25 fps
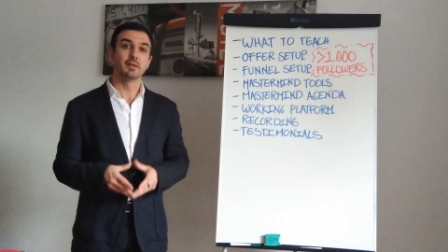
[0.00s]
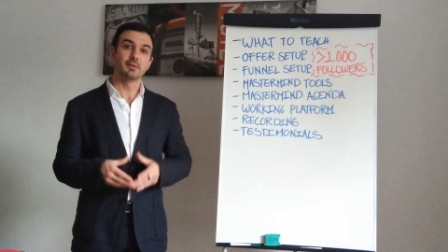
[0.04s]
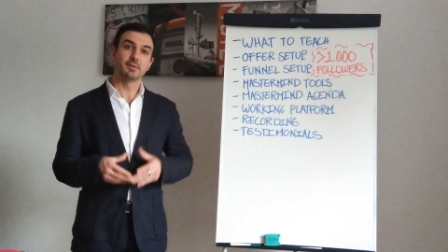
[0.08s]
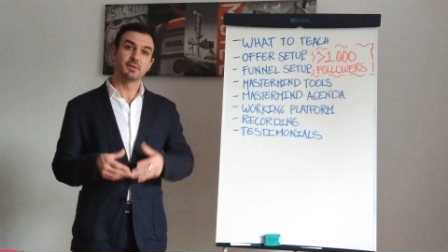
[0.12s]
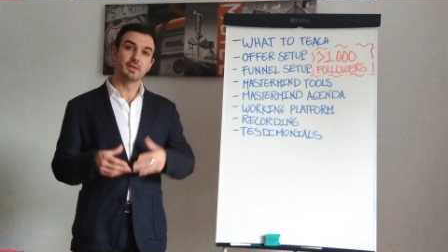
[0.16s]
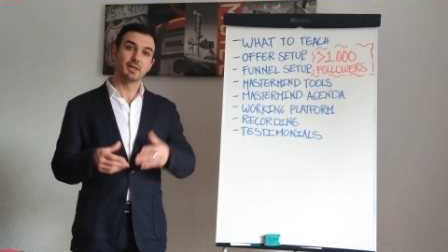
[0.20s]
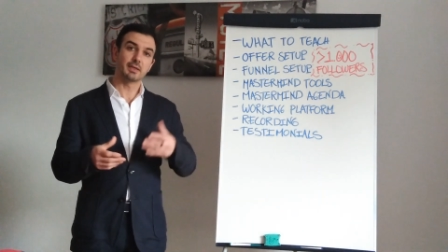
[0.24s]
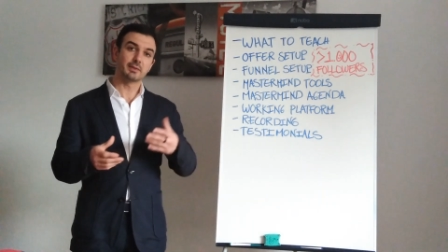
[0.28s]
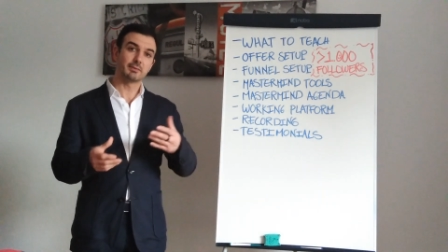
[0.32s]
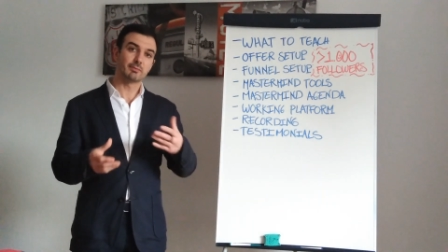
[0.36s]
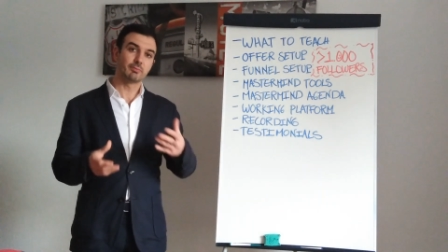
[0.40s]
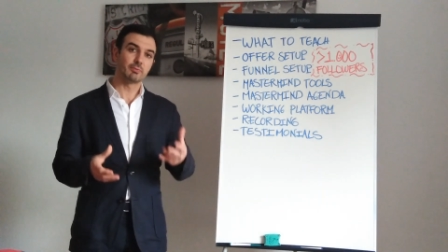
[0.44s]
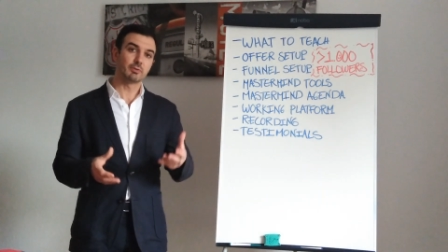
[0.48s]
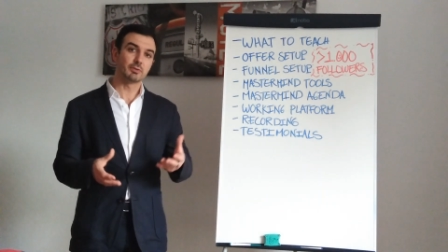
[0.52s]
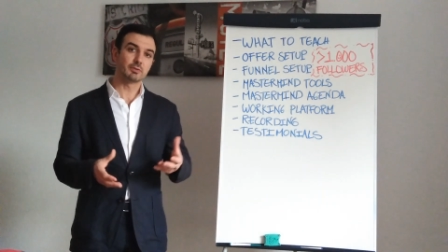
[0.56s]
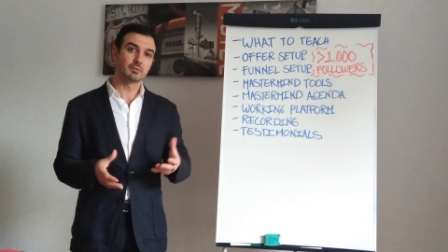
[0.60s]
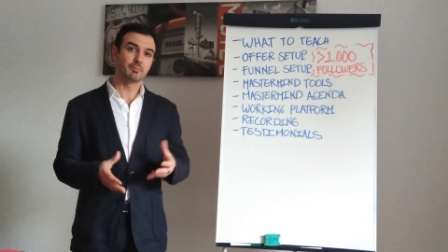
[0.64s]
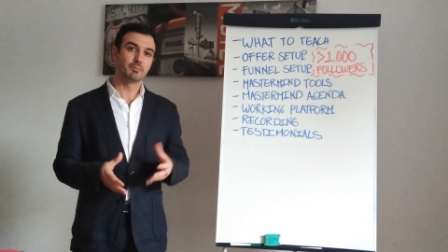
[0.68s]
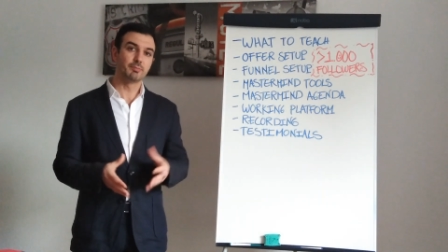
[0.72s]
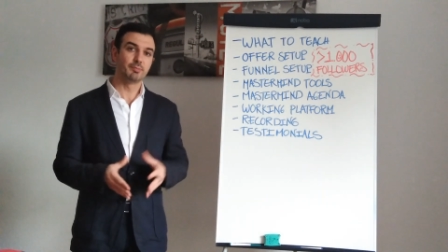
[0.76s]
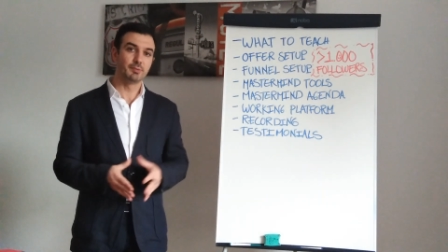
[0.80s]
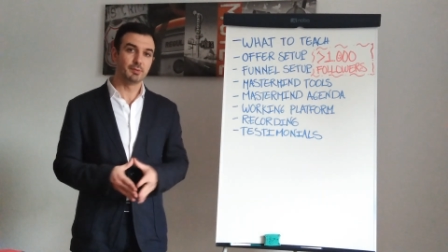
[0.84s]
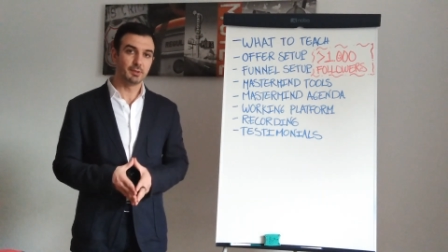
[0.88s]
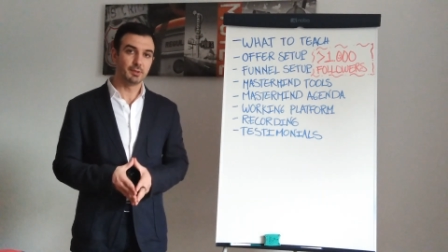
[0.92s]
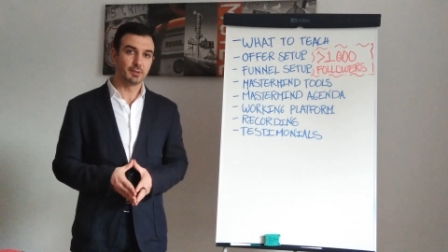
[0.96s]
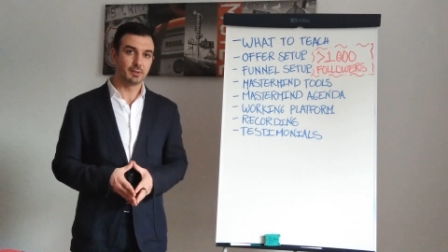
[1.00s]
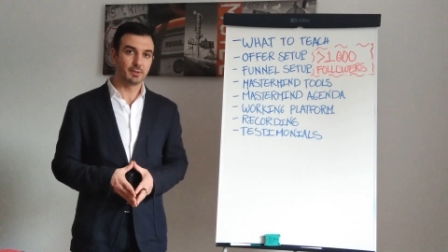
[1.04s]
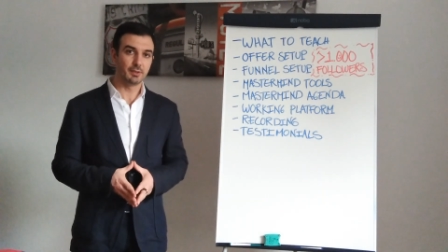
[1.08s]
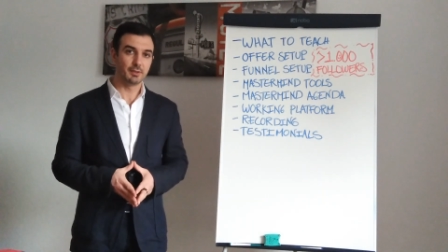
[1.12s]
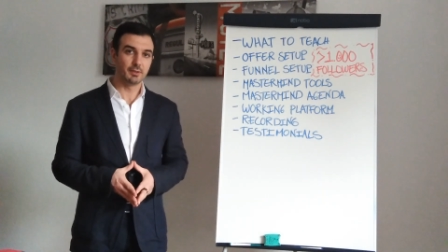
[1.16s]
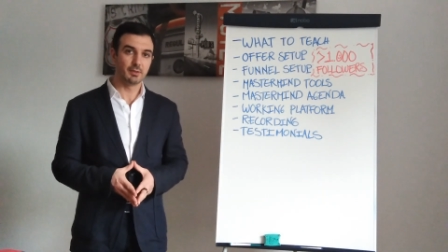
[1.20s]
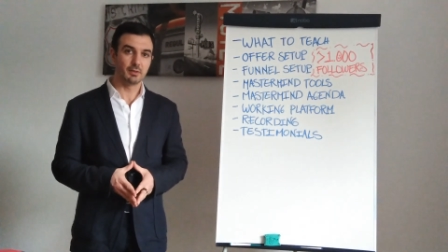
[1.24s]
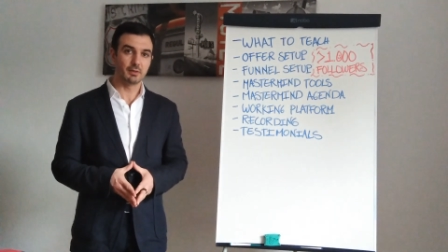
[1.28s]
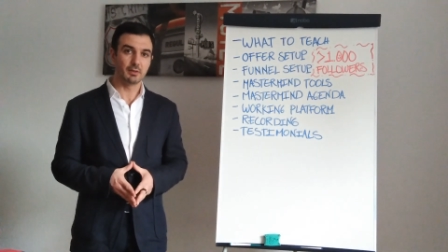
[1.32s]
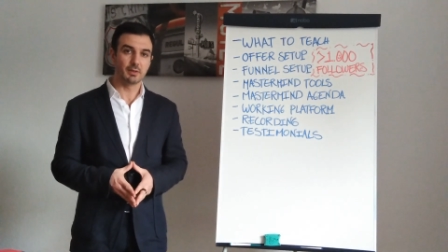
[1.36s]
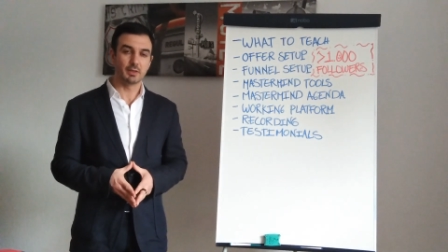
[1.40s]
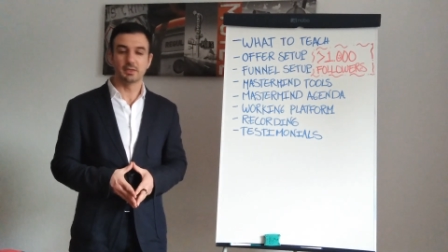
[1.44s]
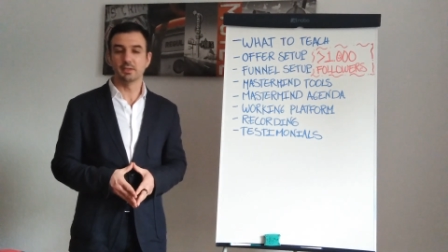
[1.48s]
That will
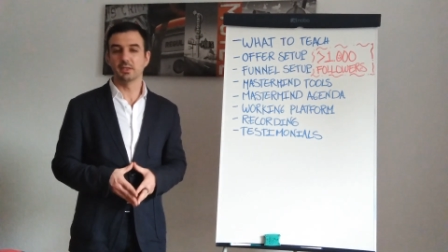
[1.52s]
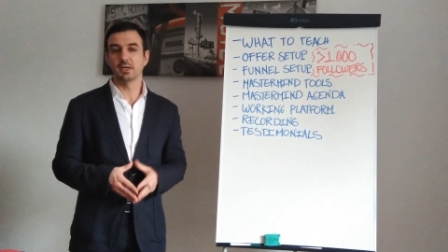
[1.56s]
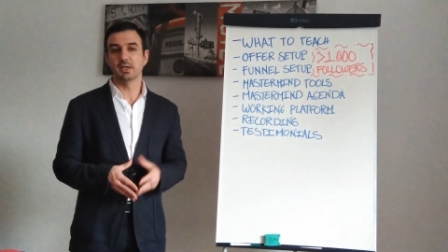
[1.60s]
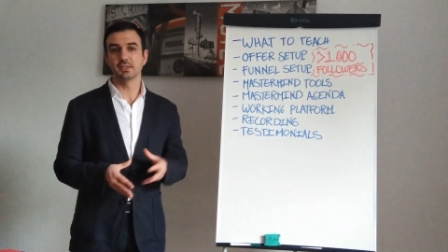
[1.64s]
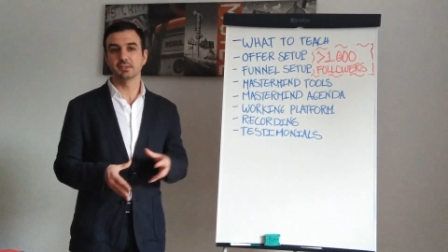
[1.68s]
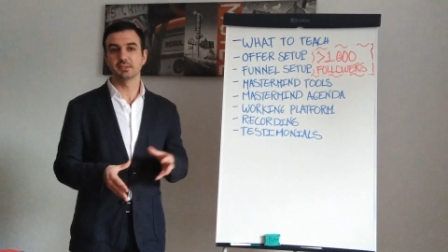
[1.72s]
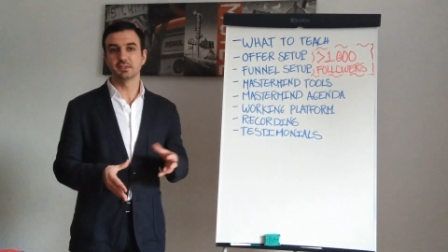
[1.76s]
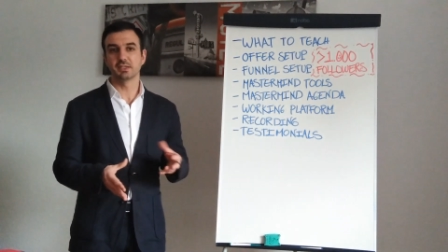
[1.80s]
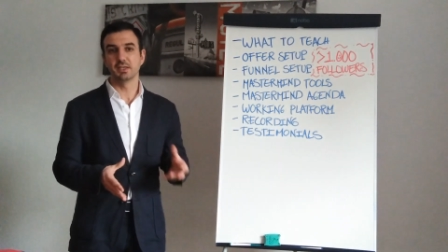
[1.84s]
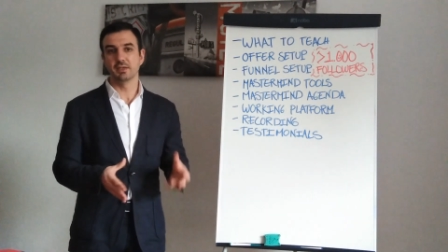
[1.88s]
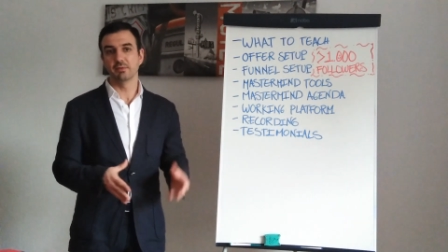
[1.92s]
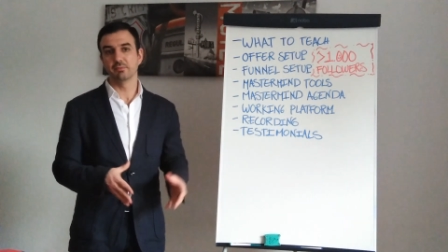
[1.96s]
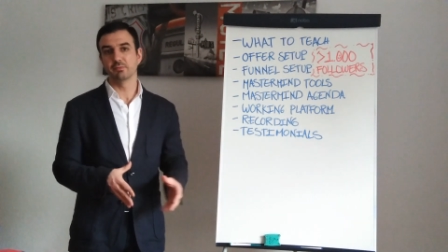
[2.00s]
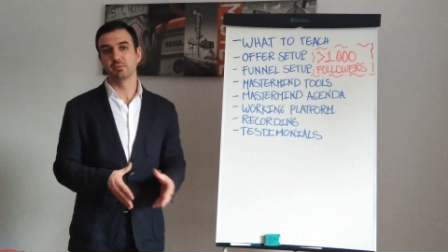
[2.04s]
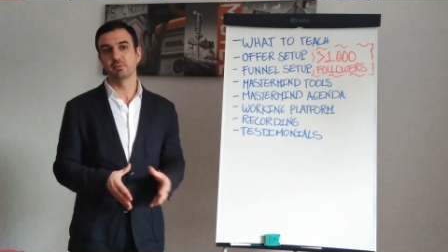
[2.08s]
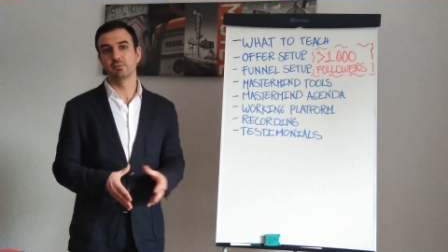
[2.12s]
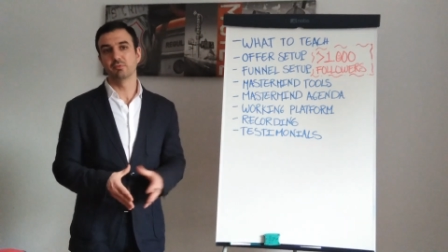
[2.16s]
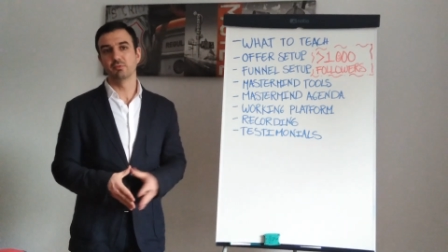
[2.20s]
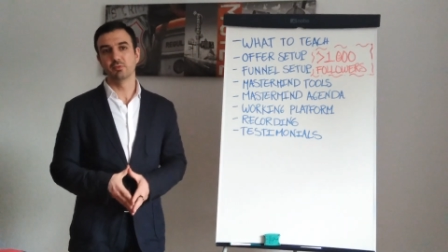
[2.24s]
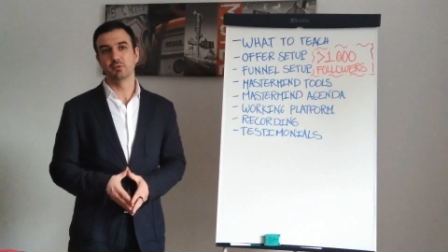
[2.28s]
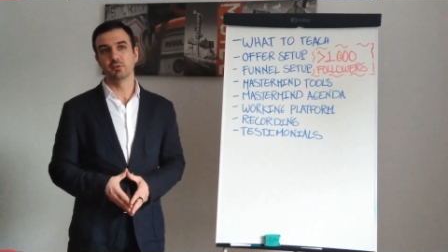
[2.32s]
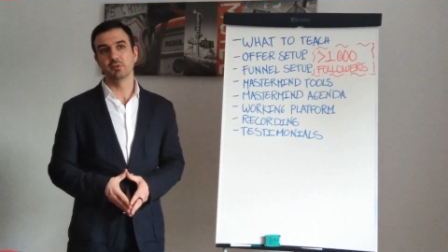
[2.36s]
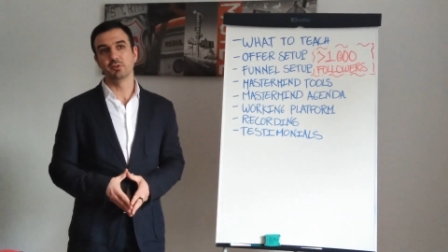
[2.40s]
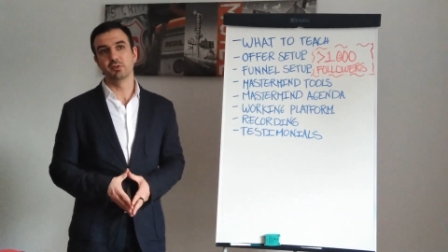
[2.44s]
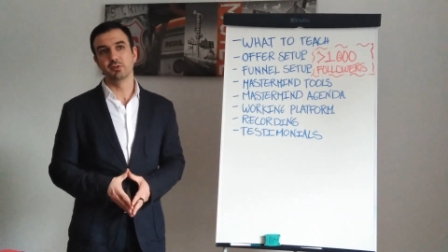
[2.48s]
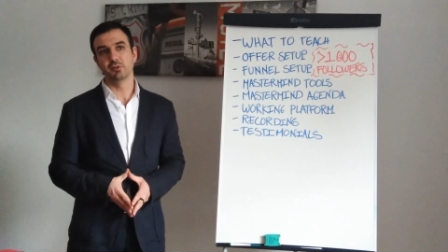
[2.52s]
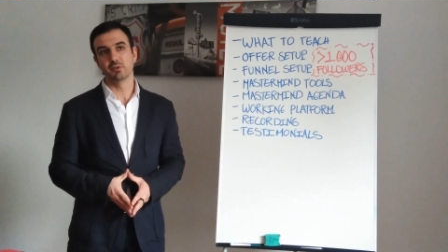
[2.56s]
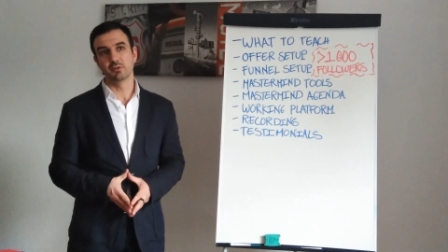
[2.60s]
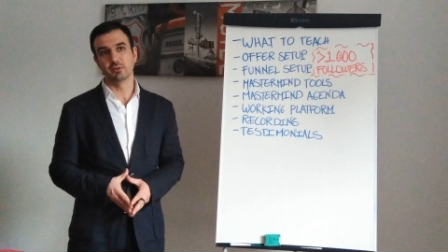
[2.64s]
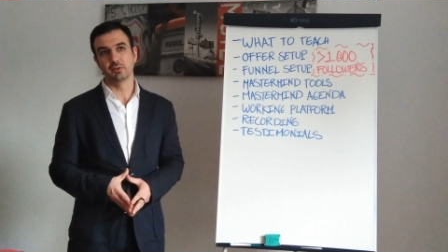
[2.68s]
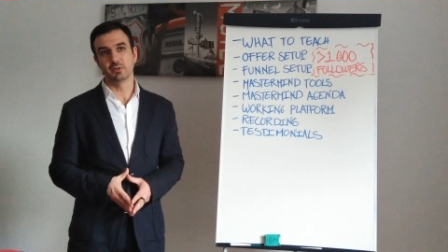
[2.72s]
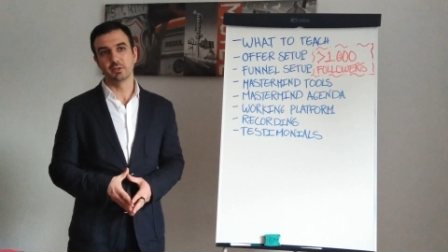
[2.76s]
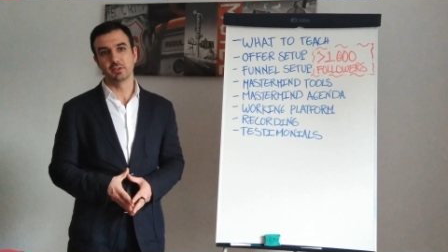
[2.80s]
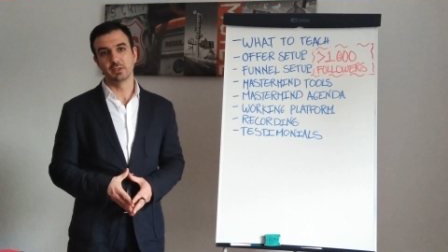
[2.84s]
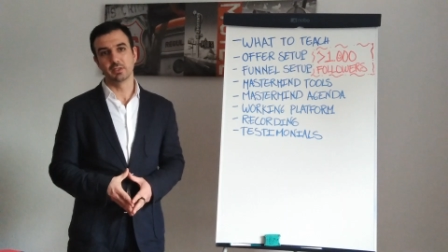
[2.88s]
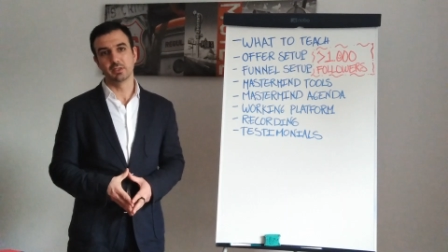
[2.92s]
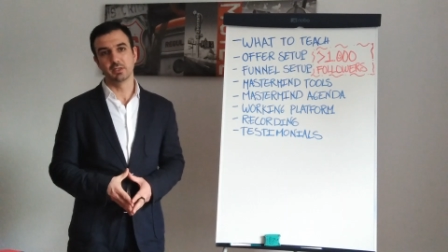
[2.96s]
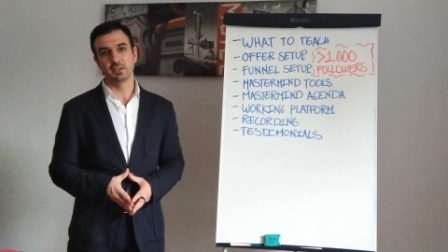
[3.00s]
be a nice gift for
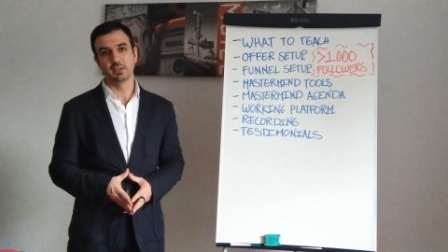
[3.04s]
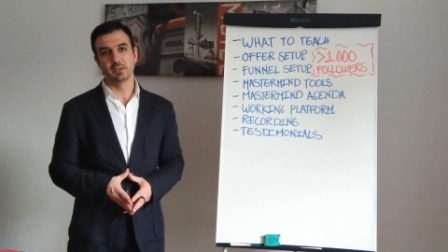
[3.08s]
your